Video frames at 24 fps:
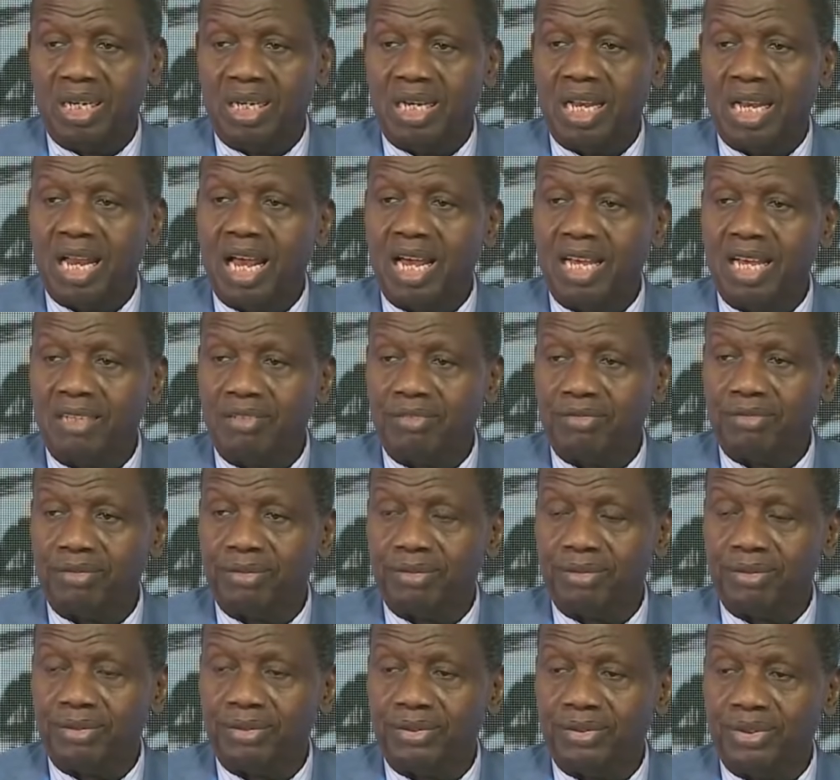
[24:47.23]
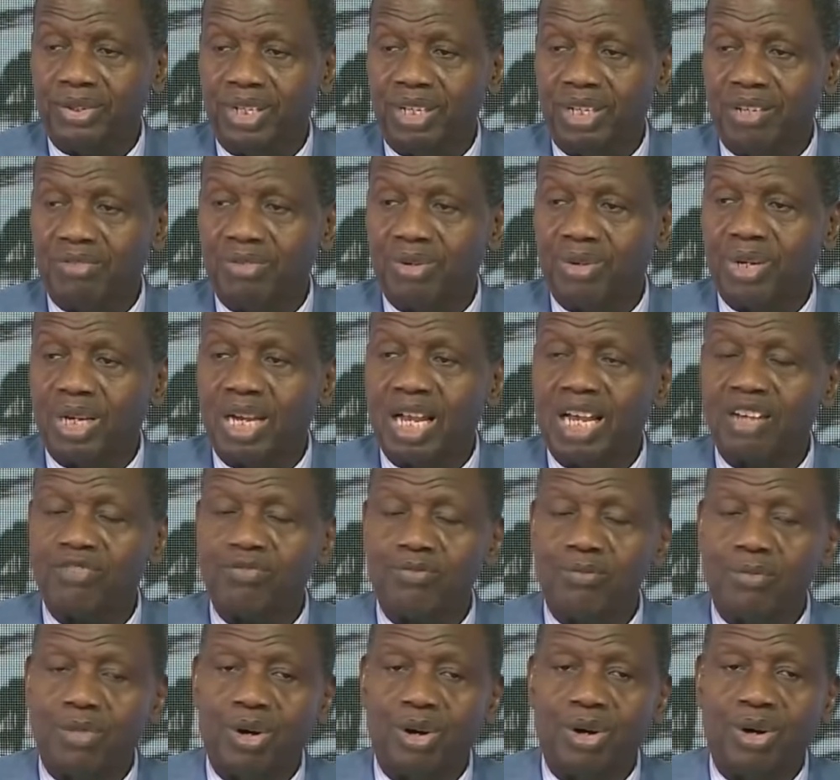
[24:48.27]
life, even life
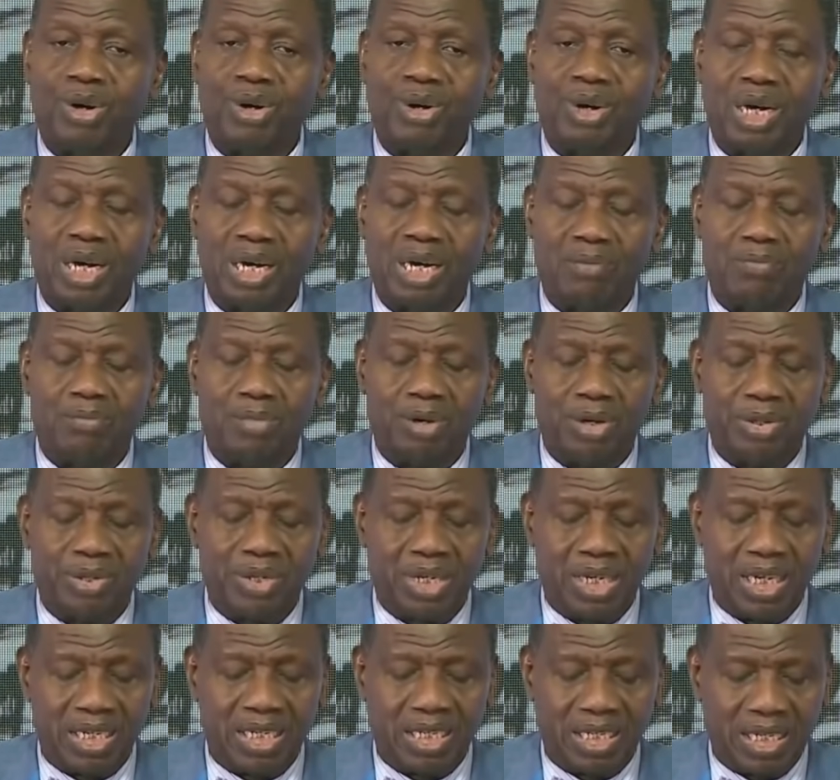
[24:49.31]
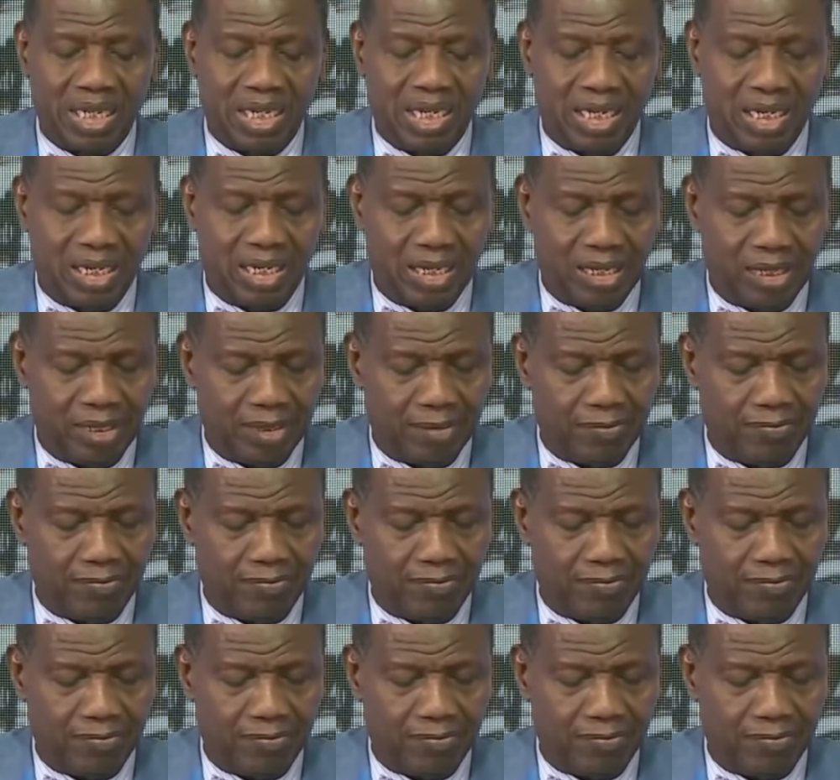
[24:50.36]
more abundantly.